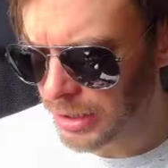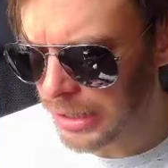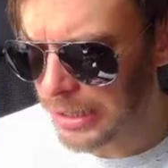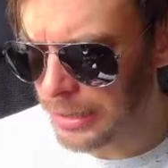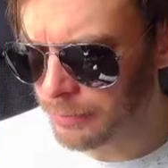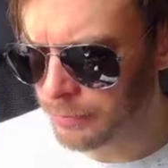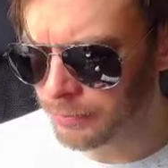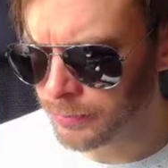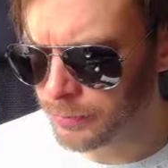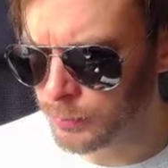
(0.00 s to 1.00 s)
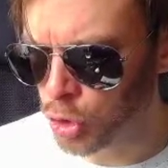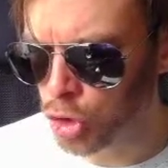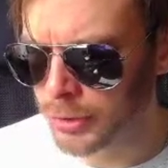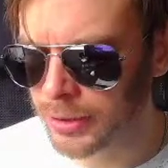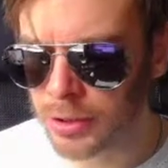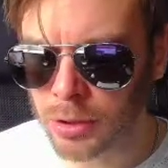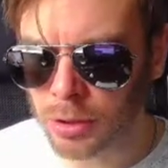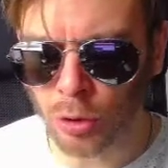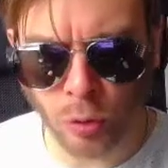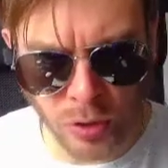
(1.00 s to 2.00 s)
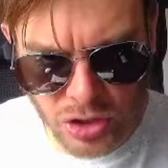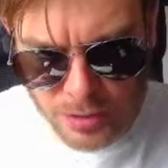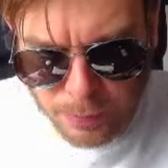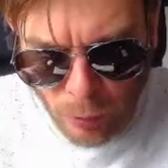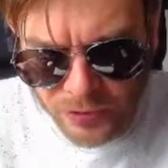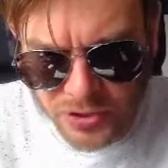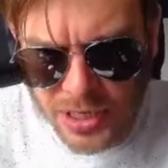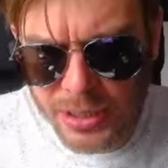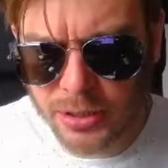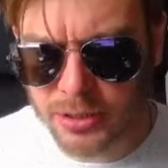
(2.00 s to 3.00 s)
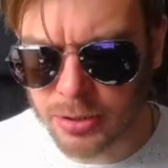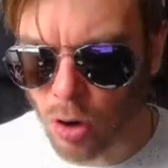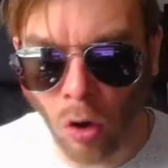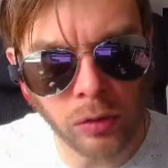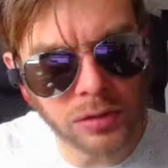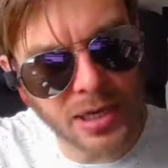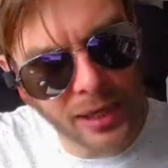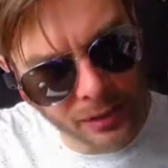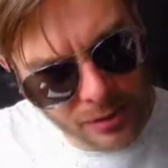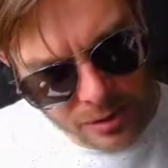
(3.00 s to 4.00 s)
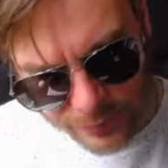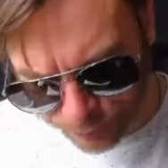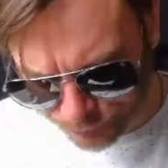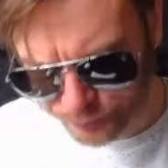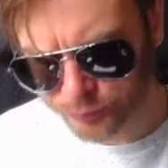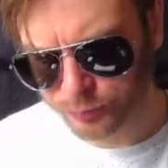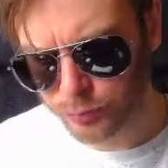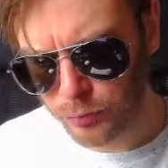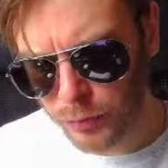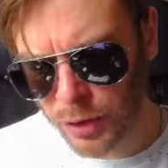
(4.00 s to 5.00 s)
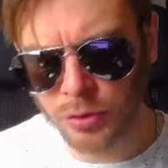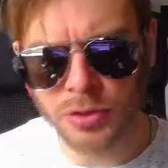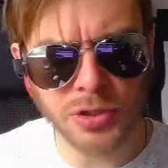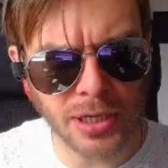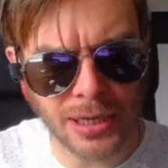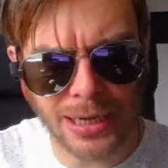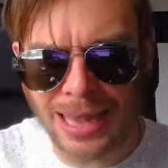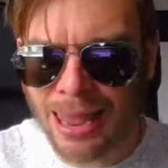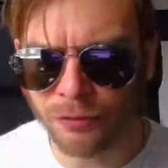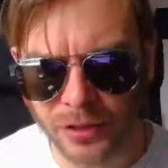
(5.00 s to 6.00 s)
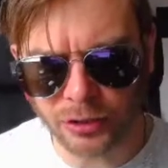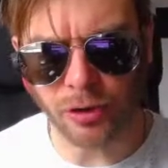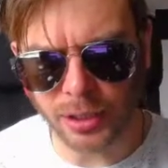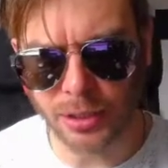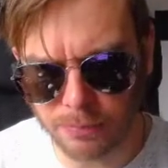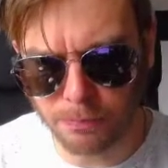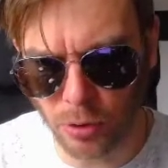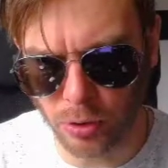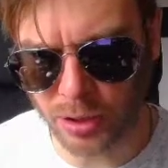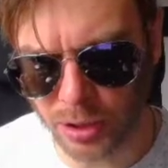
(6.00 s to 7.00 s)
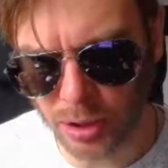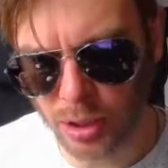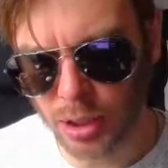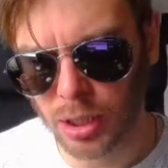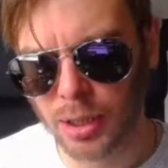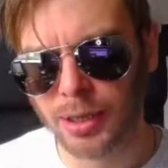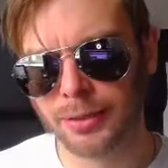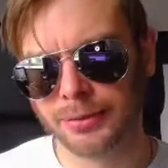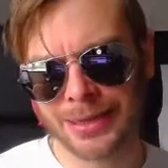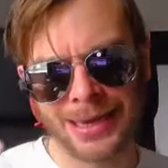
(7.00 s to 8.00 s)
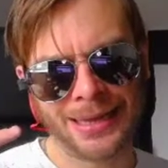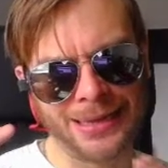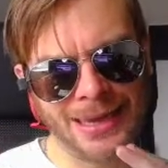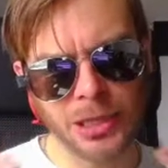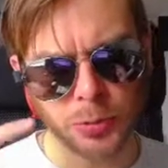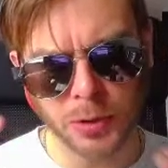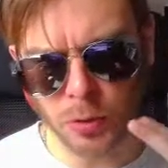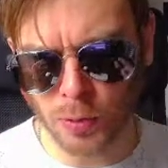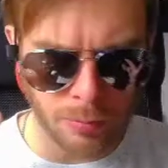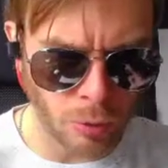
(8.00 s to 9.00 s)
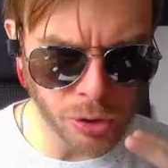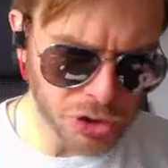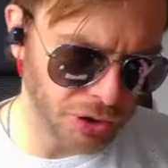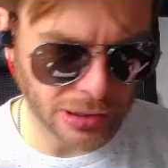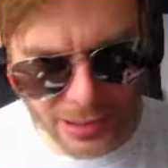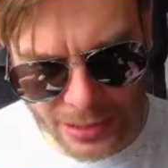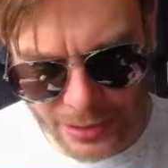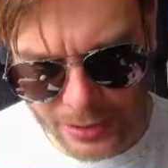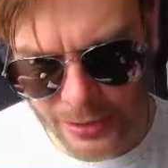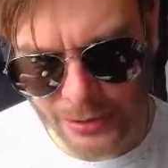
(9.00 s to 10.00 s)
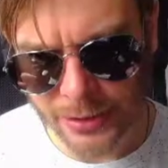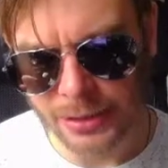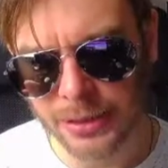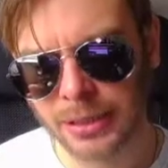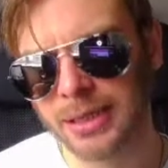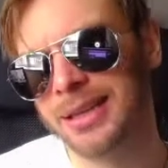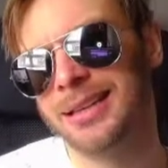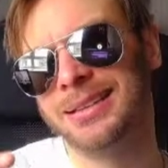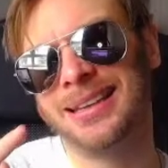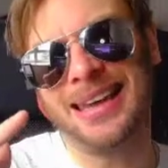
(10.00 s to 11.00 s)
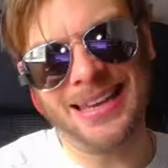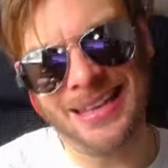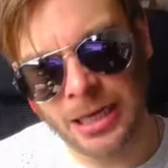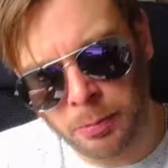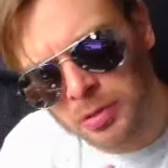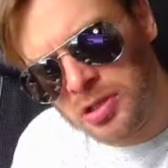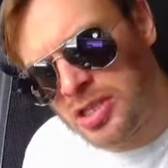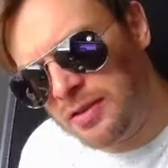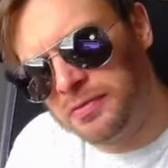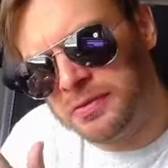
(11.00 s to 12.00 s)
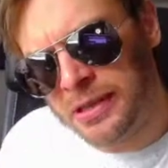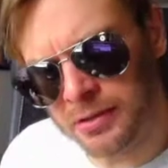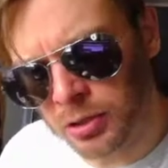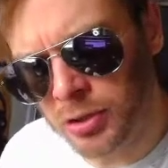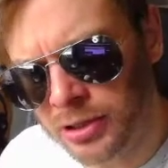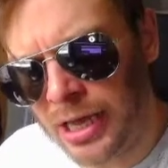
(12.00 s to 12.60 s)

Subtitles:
you're going to see both sides, all sides, use every trick in the book to engage with you emotionally to get you to perceive they're the good